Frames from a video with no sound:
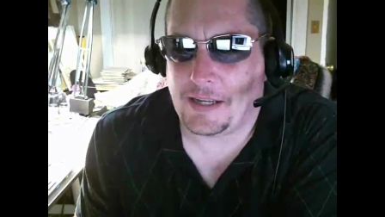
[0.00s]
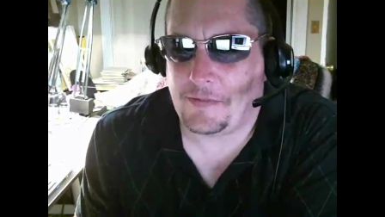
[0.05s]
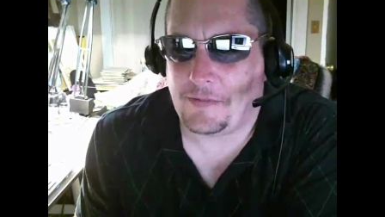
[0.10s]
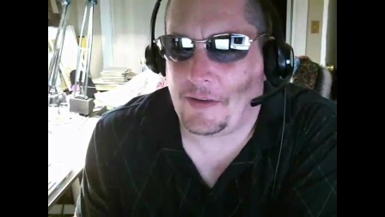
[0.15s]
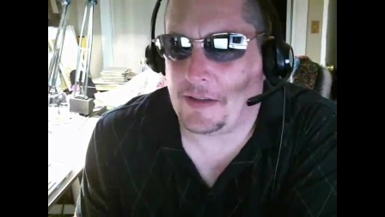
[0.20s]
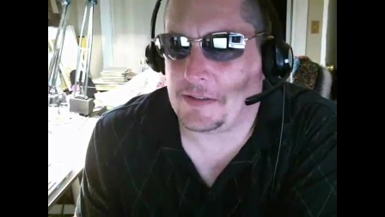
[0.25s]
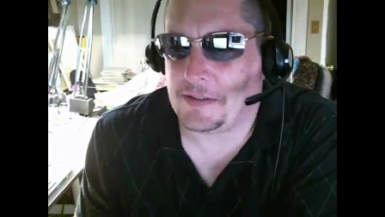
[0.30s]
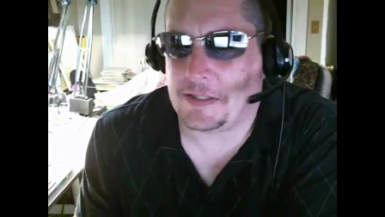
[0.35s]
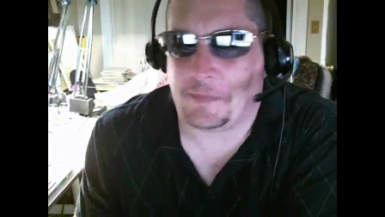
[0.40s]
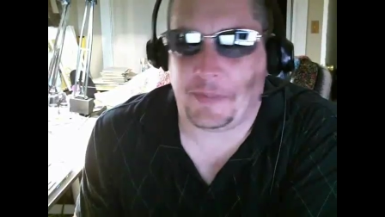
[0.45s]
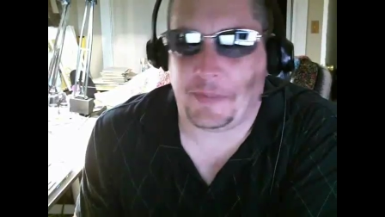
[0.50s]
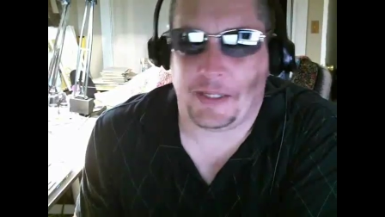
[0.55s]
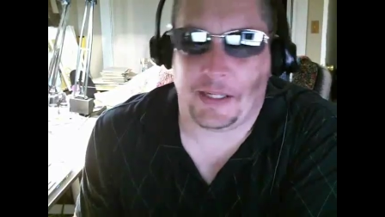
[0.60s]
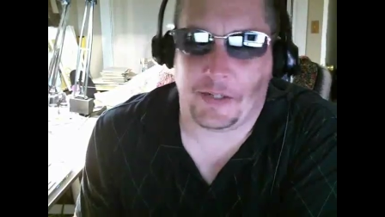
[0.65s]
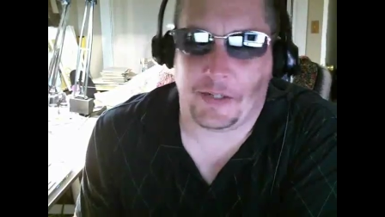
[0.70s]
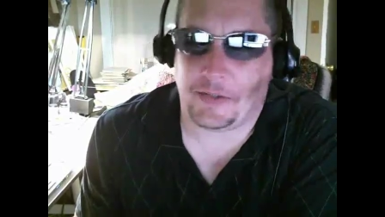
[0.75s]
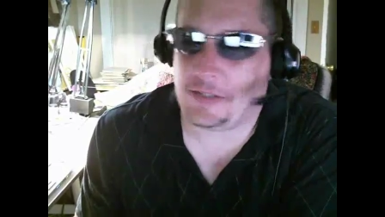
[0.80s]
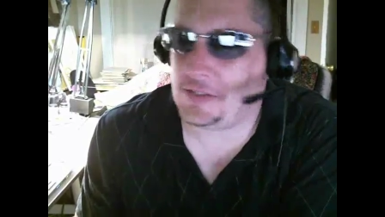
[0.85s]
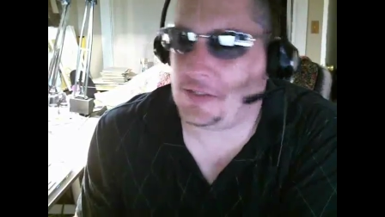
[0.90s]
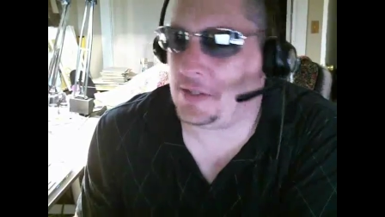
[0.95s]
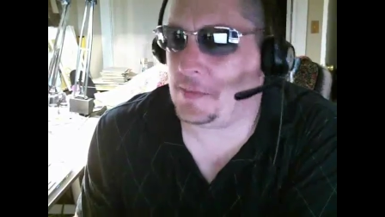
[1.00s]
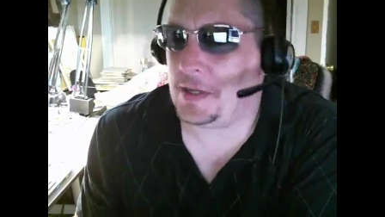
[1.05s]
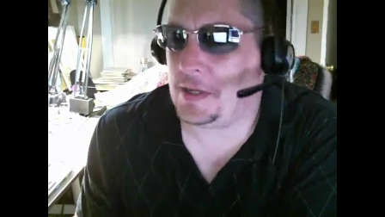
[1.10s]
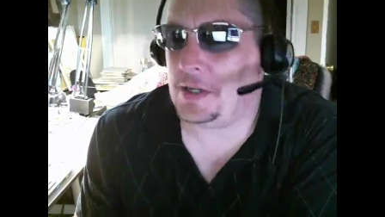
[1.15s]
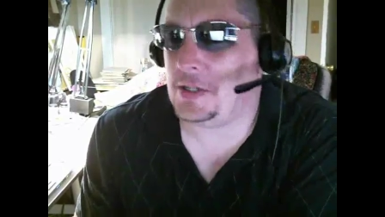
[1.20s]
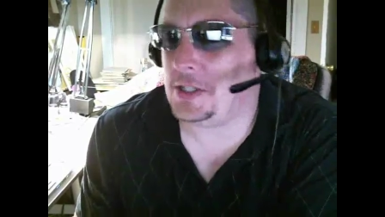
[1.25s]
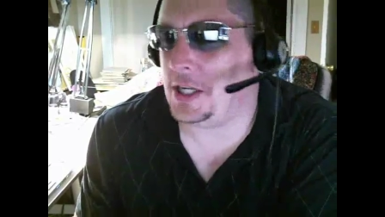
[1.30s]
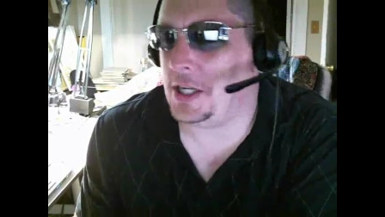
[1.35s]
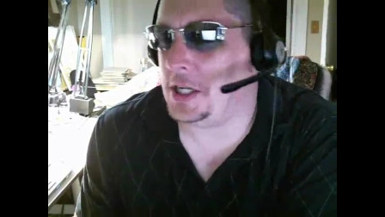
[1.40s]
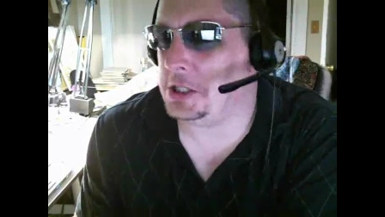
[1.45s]
I found something interesting about
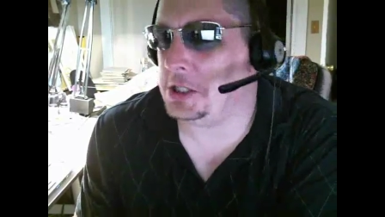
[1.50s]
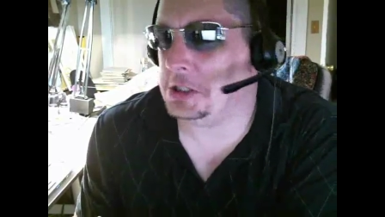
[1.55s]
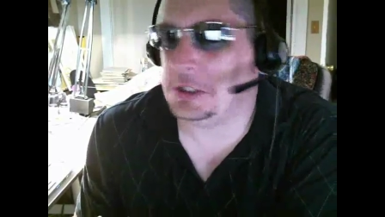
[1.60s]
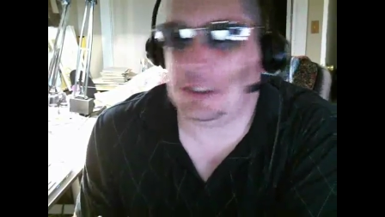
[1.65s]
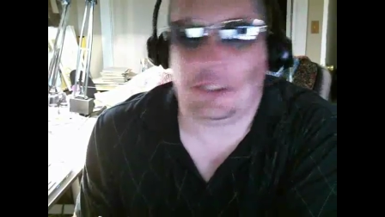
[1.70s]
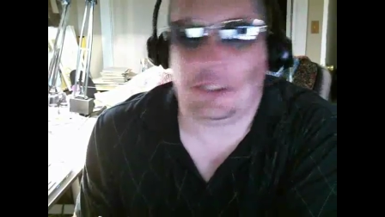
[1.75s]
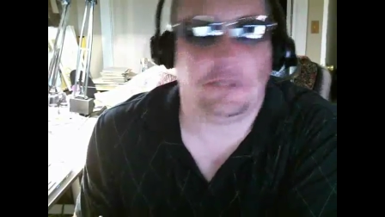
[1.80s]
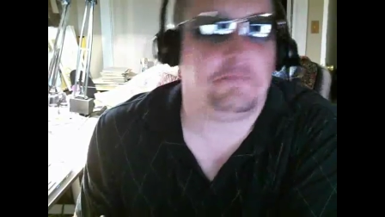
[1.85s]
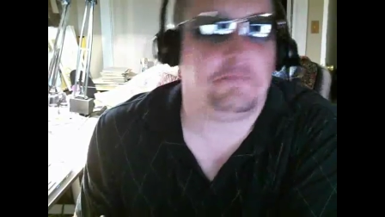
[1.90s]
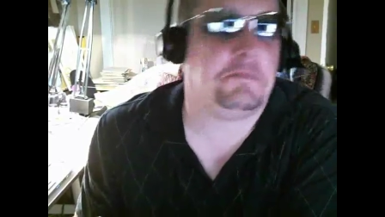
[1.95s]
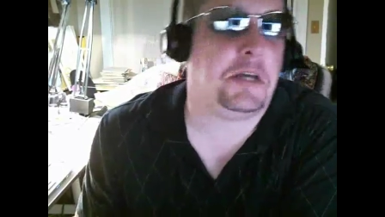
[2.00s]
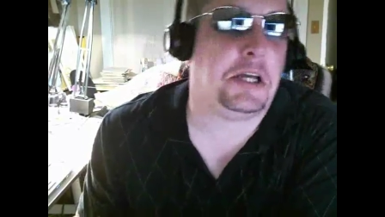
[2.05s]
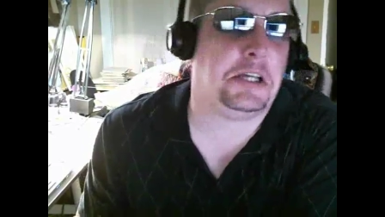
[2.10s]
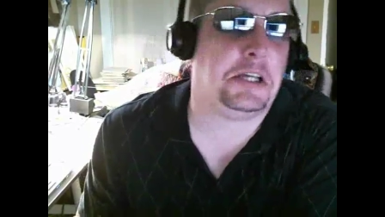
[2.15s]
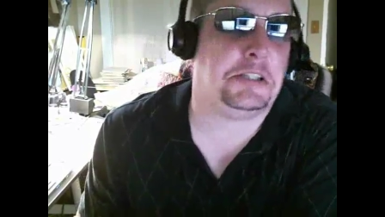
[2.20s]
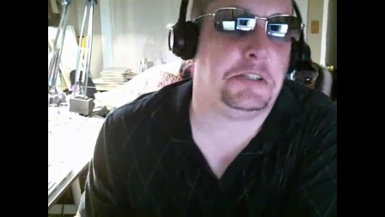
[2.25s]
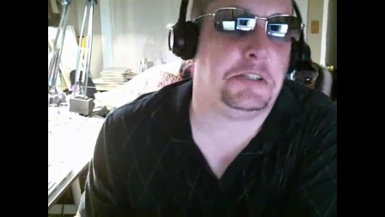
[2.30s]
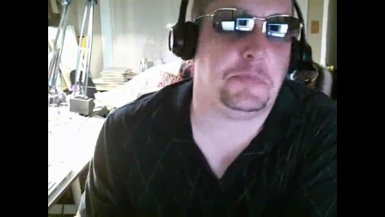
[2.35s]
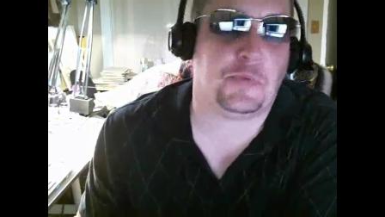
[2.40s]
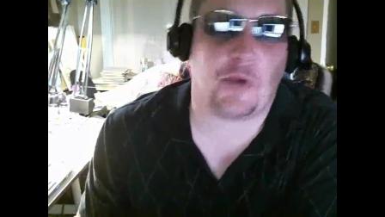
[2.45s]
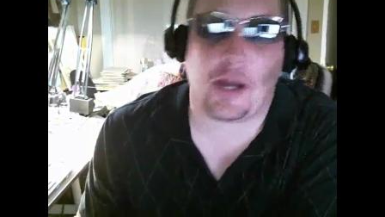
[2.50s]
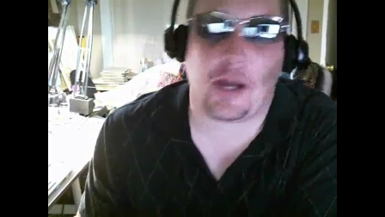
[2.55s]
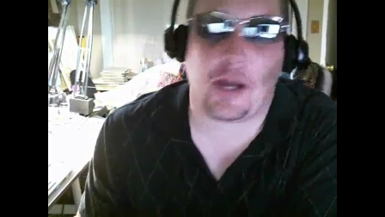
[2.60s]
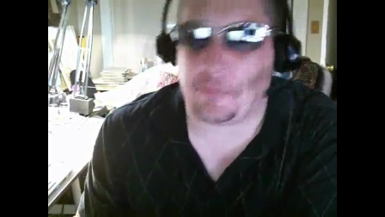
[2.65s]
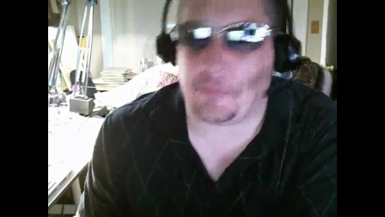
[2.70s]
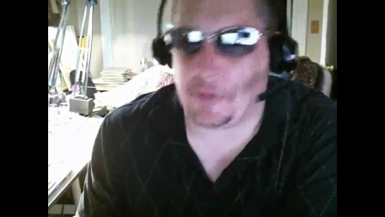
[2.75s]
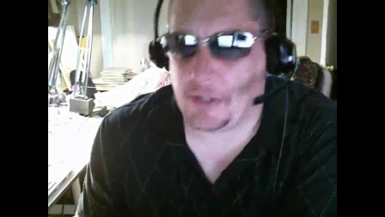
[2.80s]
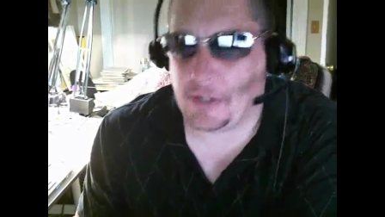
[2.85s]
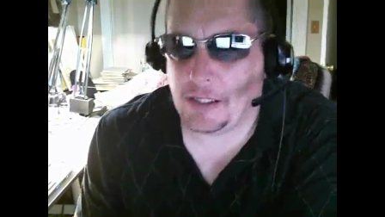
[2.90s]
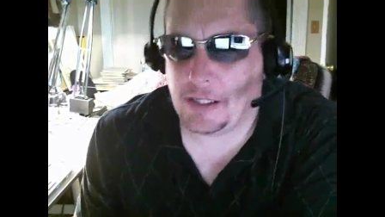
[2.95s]
your channel and I
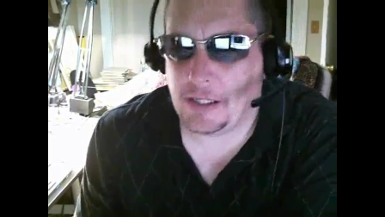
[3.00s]
subscribed.